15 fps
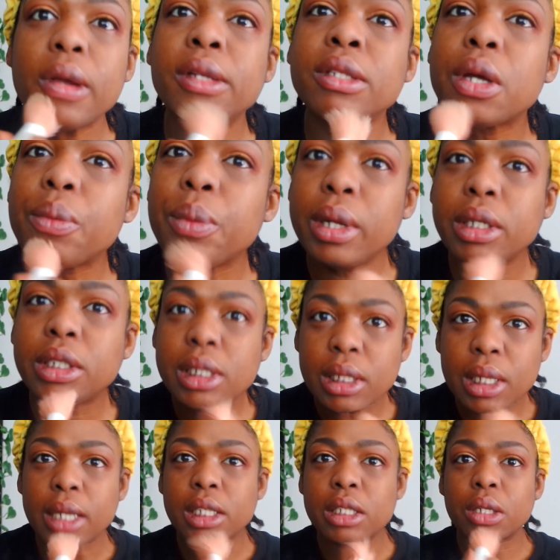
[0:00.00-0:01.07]
So I really
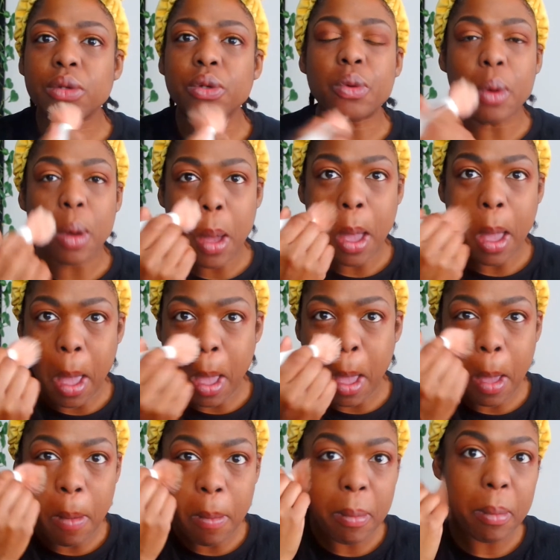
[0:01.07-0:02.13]
just like to
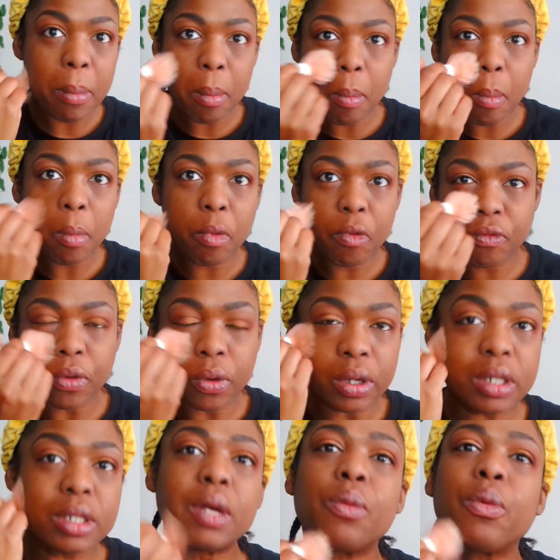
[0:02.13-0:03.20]

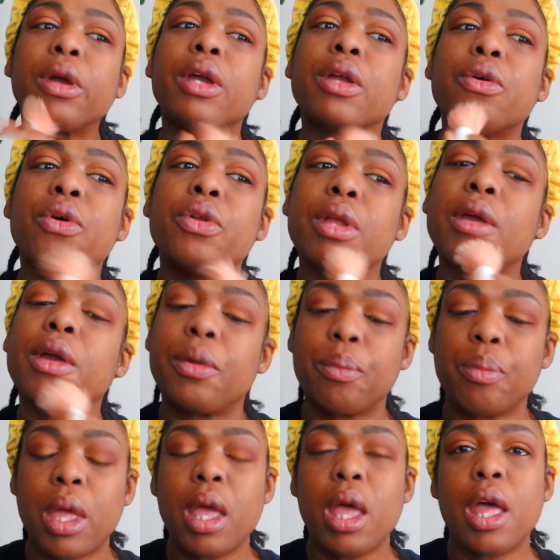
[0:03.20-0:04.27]
focus and working on there.
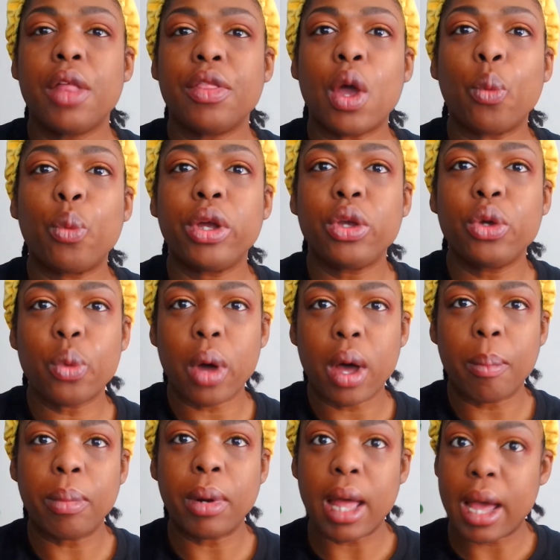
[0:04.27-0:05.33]
Now when you
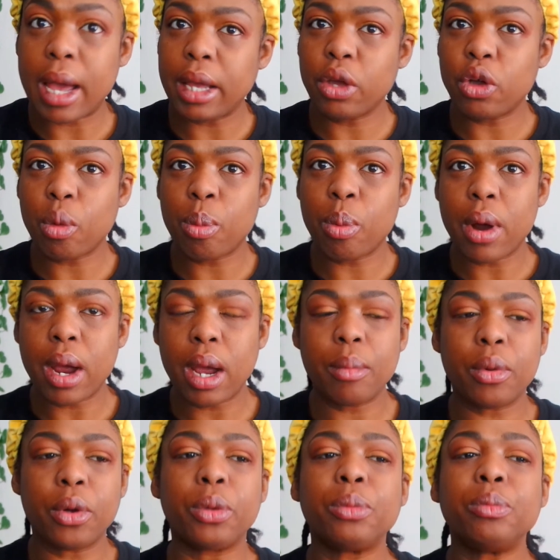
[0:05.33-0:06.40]
apply your
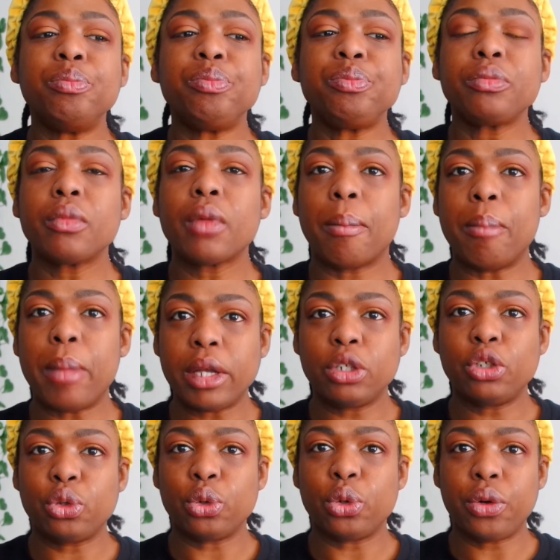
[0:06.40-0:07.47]
primer, make
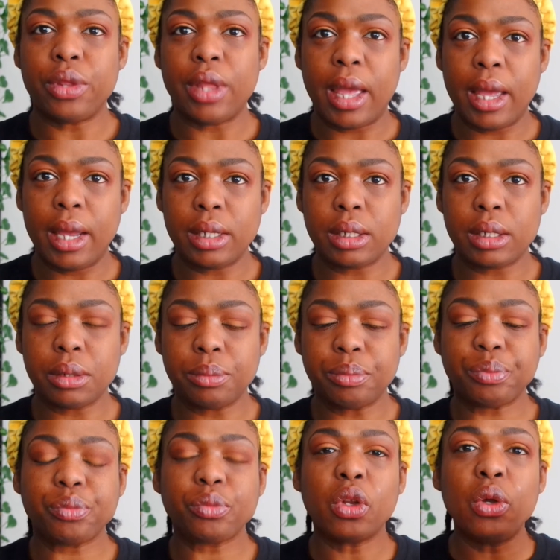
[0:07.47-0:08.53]
sure that
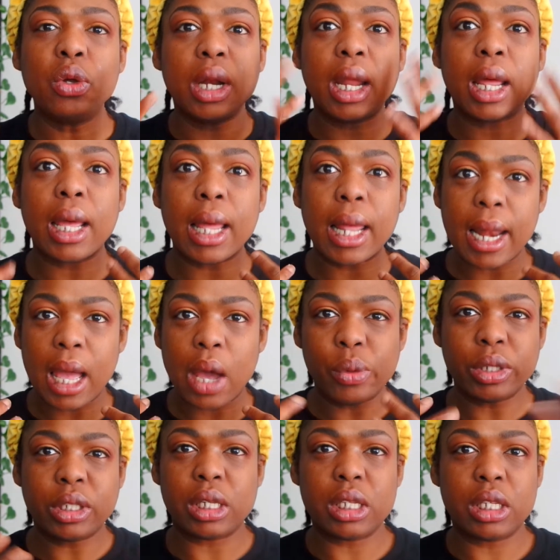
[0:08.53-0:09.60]
you
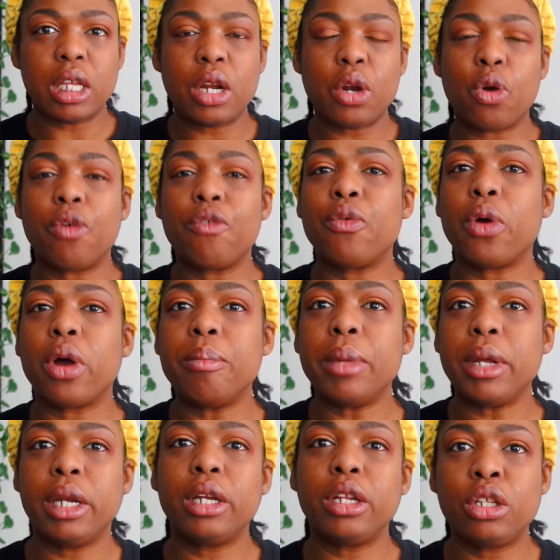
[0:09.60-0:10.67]
allow it to sit on for a
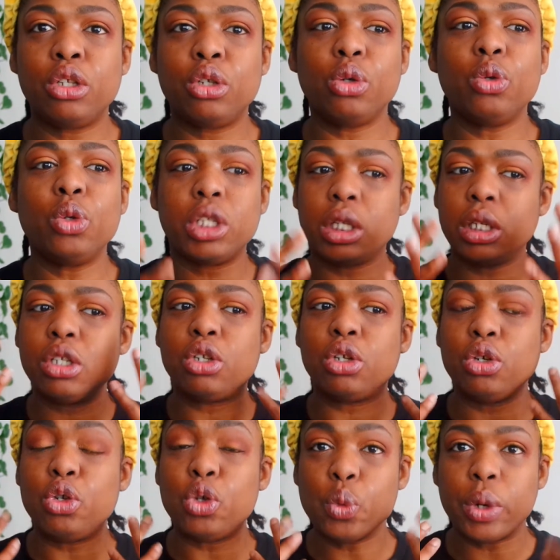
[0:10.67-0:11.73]
minute or two to
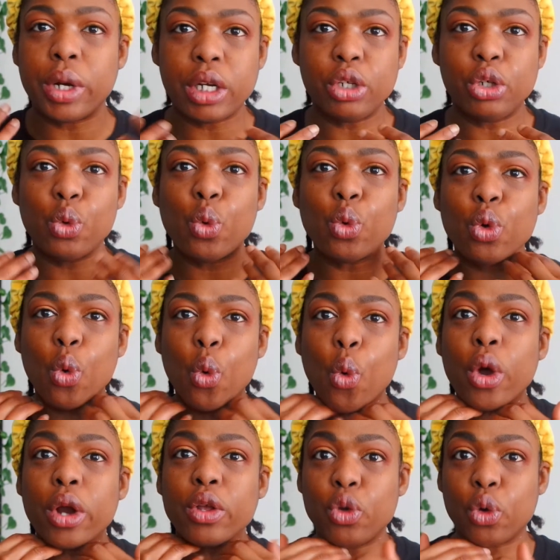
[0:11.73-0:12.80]
do what it do
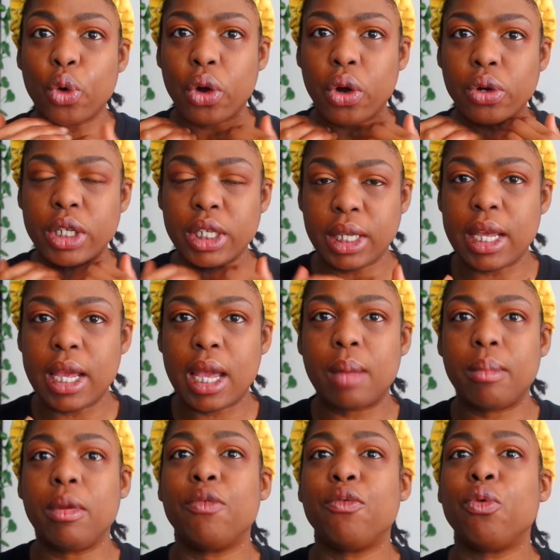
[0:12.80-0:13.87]
on your
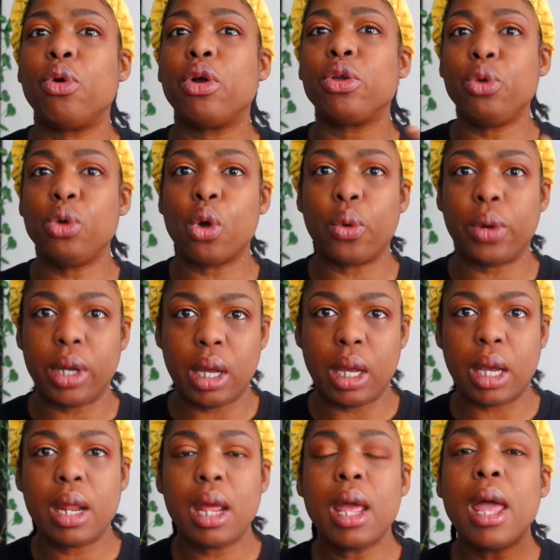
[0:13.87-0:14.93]
skin before you go
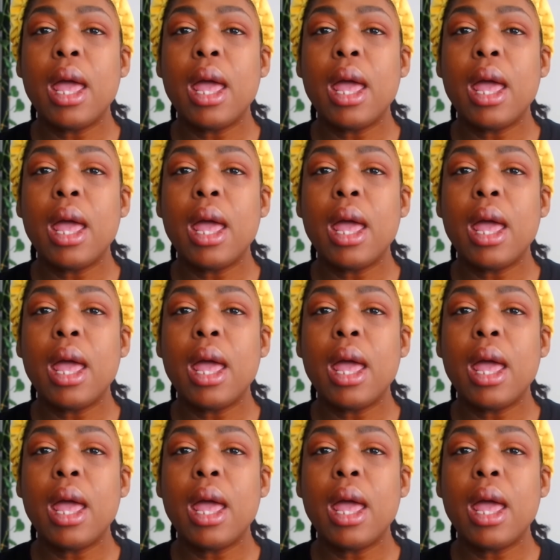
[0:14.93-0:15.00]
in